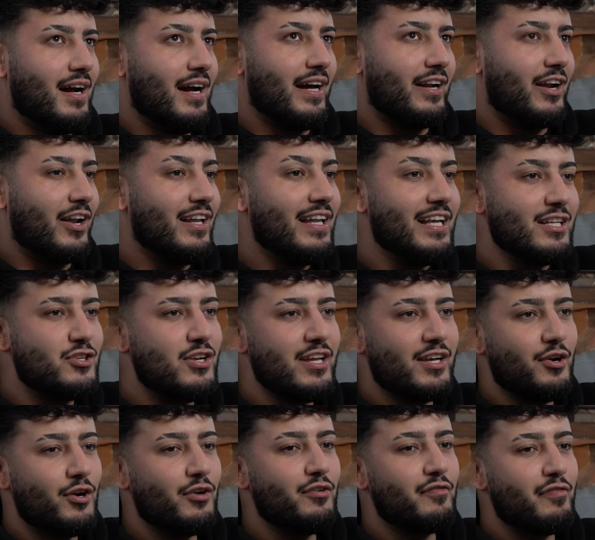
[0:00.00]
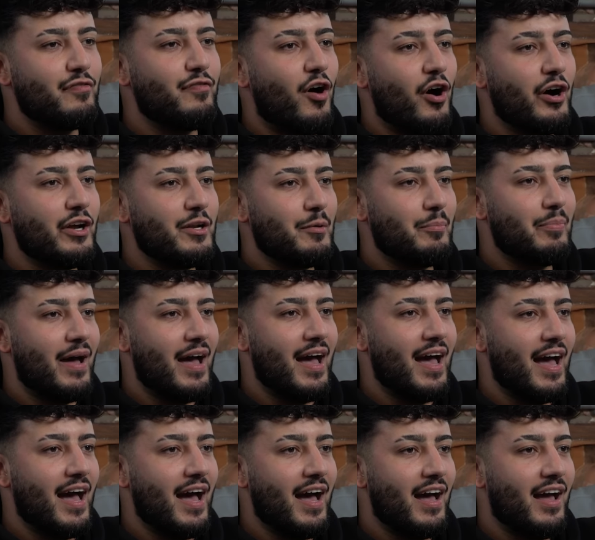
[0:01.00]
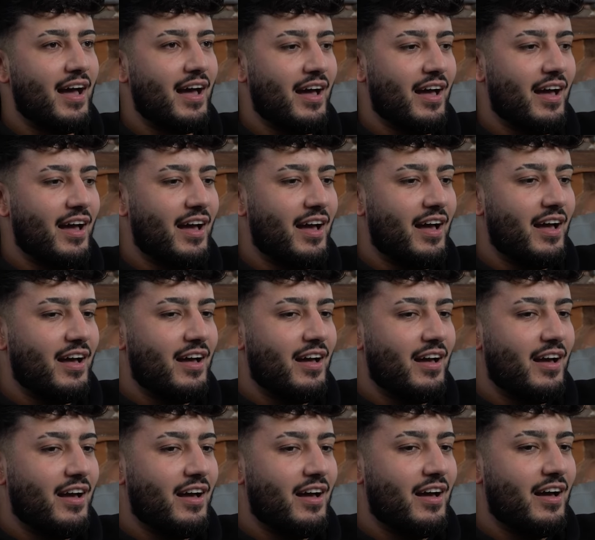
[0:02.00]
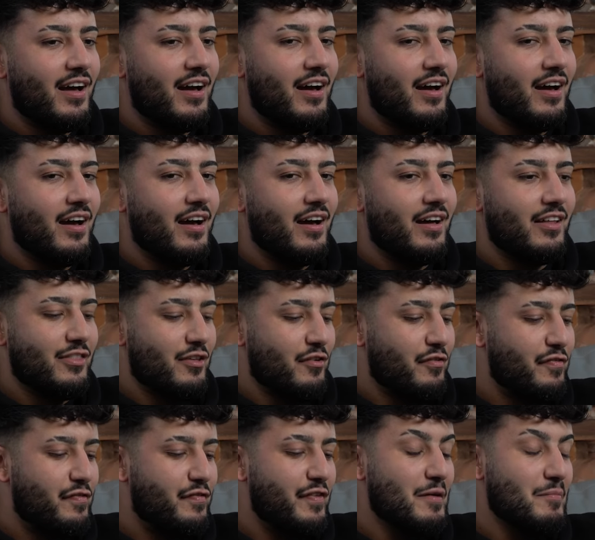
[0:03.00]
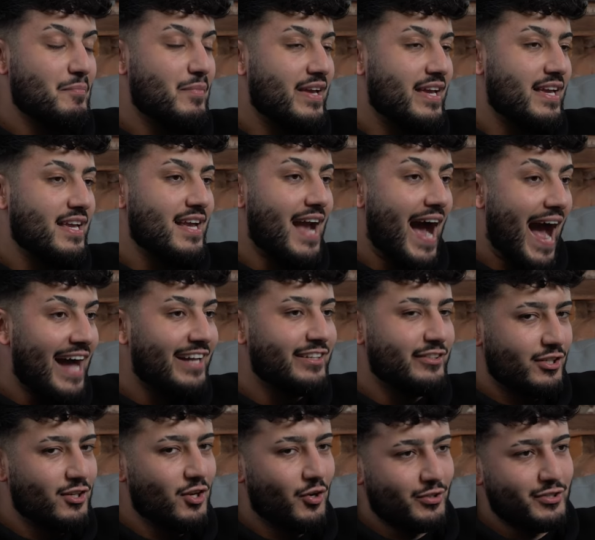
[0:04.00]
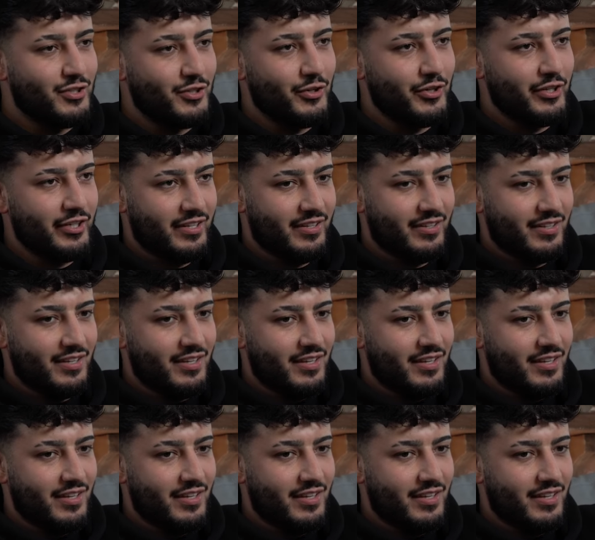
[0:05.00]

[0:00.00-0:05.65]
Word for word: and I literally couldn't find a pair that fit me and looked good.